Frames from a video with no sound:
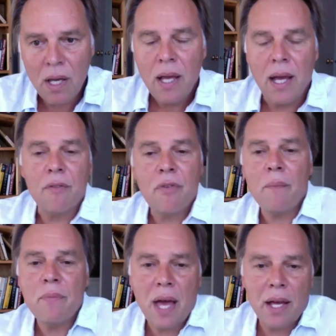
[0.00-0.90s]
And from
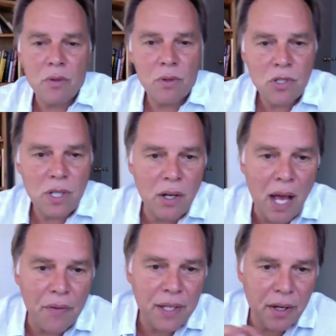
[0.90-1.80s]
that, you understand how
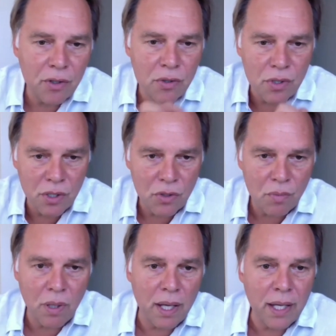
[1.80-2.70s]
the characters
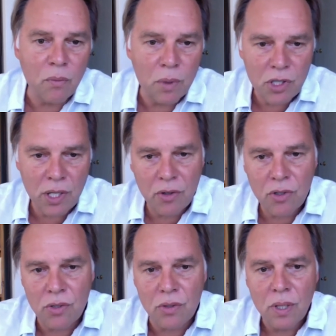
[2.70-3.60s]
interplay and which
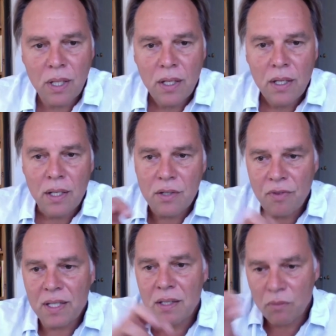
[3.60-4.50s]
character is
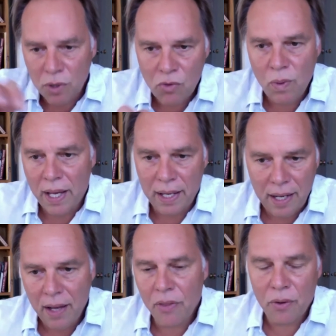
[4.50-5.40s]
affected which way and
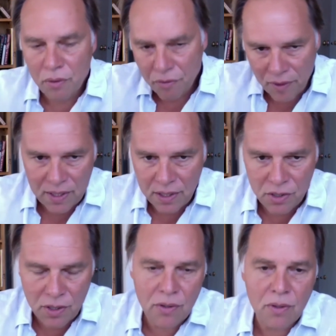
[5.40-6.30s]
how they're affecting each
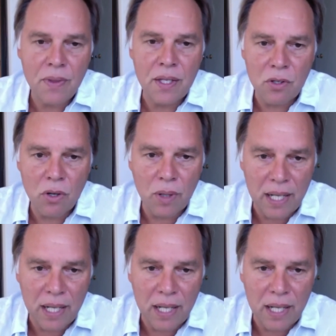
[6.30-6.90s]
other. And then you go, okay, now